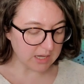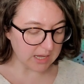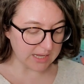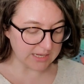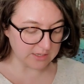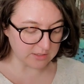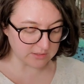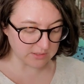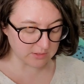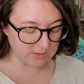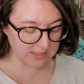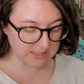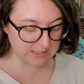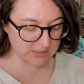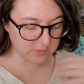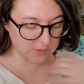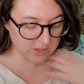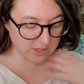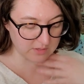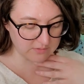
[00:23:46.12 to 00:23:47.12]
I'd also like
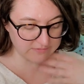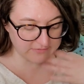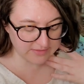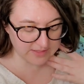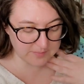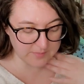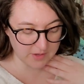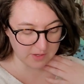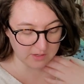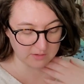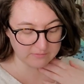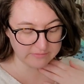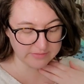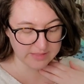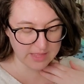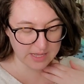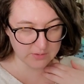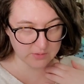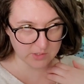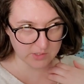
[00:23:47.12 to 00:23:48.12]
to work on Flea Market
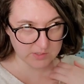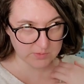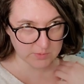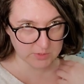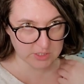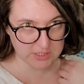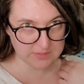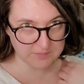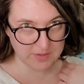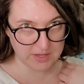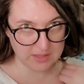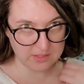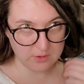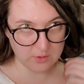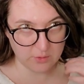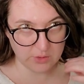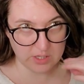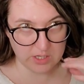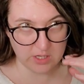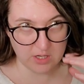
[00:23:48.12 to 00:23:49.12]
Flowers, which is by
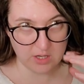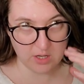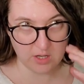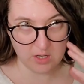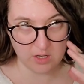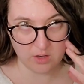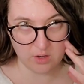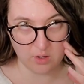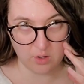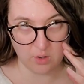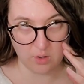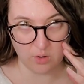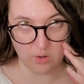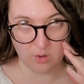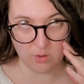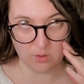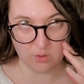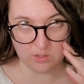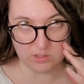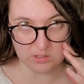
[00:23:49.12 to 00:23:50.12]
Lori
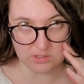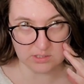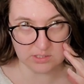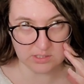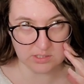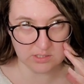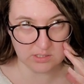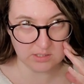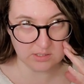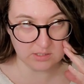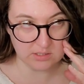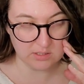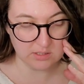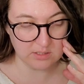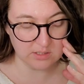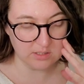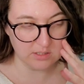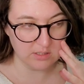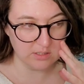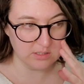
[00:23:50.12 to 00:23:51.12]
Holt.
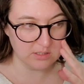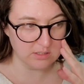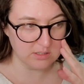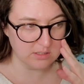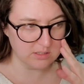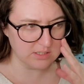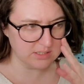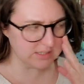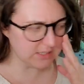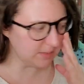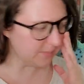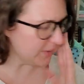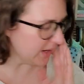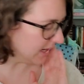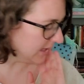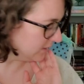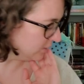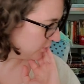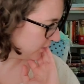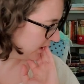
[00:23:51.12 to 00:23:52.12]
Is it
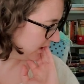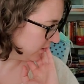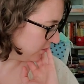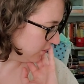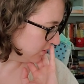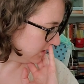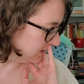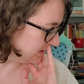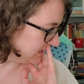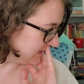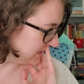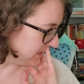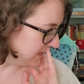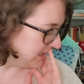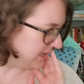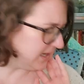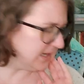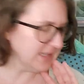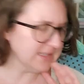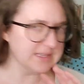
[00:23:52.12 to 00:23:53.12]
by Lori Holt?
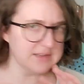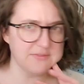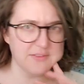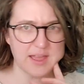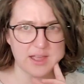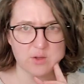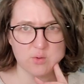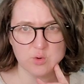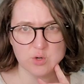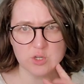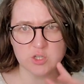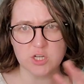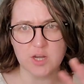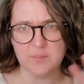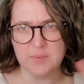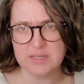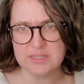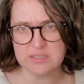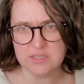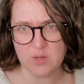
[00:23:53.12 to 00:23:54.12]
It's a fat quarter
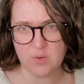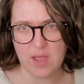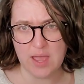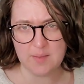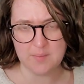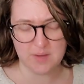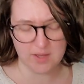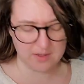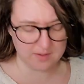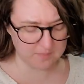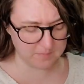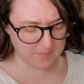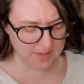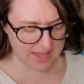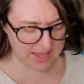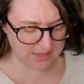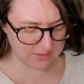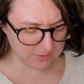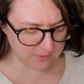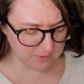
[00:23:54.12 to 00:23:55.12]
shop. It's so Emma
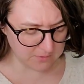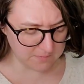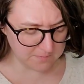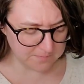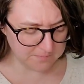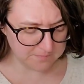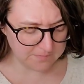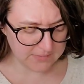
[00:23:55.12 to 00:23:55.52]
pattern.